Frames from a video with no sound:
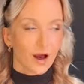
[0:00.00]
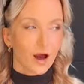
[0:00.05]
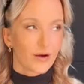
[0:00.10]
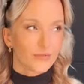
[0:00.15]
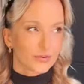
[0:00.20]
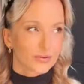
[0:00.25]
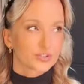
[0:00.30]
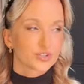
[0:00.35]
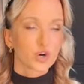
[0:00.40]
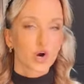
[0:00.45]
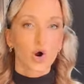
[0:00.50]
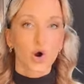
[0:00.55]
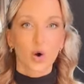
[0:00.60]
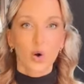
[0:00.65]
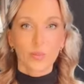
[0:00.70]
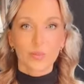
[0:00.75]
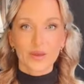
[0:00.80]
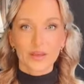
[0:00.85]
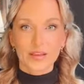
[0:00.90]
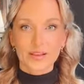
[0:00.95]
our
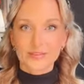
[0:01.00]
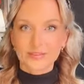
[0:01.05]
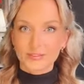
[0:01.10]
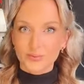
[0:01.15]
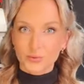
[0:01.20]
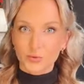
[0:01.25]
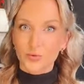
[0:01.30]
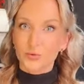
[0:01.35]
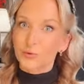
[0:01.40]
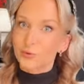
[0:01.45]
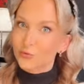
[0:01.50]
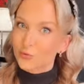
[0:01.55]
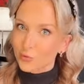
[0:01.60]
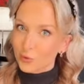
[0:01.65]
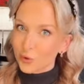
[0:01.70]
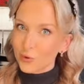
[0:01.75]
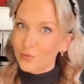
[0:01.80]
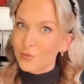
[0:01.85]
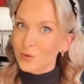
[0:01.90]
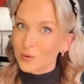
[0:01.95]
job is to
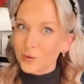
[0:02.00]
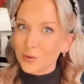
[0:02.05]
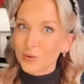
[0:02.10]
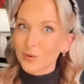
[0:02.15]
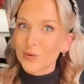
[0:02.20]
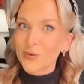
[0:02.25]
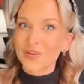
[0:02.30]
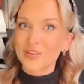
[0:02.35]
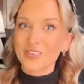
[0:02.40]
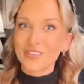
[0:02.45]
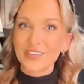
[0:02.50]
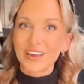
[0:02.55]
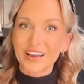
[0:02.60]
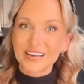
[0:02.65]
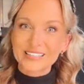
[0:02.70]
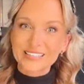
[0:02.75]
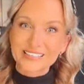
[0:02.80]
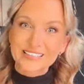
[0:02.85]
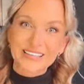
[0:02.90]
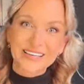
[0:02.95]
inform you
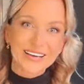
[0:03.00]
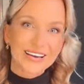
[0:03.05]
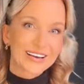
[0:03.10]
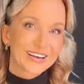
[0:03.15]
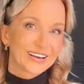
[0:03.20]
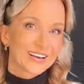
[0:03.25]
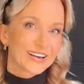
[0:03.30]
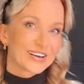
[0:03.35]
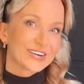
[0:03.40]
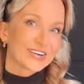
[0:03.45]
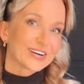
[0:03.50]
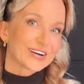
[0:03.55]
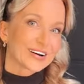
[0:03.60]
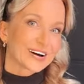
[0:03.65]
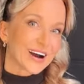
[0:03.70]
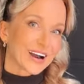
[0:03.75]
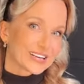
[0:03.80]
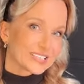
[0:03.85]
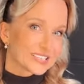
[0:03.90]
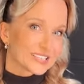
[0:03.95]
that
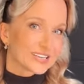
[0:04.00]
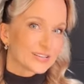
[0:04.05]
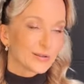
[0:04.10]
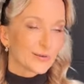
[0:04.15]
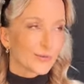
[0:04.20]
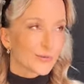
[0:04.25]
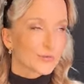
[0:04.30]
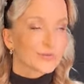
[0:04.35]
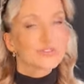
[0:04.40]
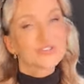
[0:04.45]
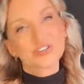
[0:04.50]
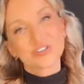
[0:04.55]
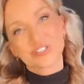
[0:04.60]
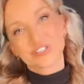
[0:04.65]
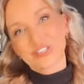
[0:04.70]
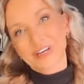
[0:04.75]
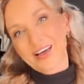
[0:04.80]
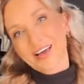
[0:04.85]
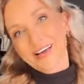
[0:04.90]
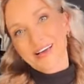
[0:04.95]
ideally we want to
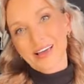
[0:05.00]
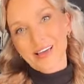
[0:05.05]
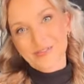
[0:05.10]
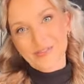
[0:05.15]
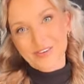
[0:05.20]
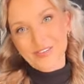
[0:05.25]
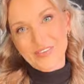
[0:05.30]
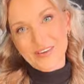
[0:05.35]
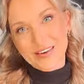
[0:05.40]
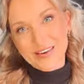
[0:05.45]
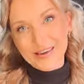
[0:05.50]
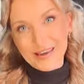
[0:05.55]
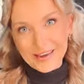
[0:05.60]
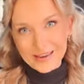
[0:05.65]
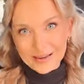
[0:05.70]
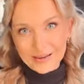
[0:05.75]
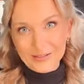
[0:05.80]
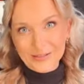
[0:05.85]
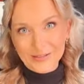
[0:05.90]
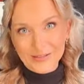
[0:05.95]
check everything,
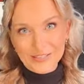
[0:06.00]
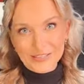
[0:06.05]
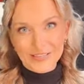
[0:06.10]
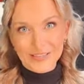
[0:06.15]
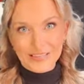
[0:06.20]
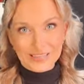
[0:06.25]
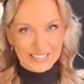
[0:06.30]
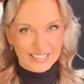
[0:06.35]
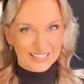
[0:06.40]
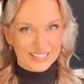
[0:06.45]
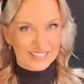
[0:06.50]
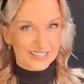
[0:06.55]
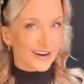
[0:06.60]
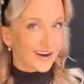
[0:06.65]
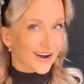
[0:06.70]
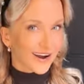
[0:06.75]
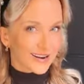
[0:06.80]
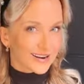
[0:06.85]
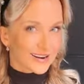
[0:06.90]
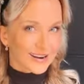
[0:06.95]
including this
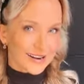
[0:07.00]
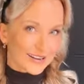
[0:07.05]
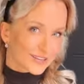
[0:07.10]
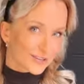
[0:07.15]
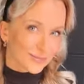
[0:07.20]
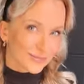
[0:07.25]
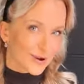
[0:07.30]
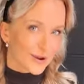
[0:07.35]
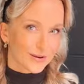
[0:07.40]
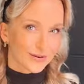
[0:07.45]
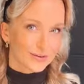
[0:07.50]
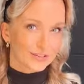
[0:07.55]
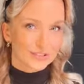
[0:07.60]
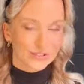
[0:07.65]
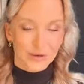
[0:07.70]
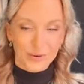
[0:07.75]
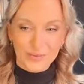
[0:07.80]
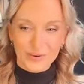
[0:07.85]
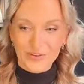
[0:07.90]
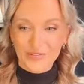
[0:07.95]
tiny little
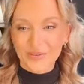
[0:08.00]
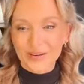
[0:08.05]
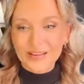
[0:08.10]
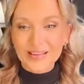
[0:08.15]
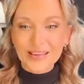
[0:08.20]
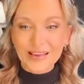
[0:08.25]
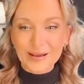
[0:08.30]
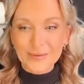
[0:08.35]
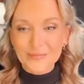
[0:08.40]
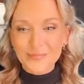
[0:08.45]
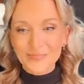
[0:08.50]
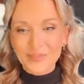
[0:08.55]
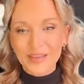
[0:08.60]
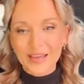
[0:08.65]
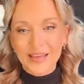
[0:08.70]
microscopic fungi.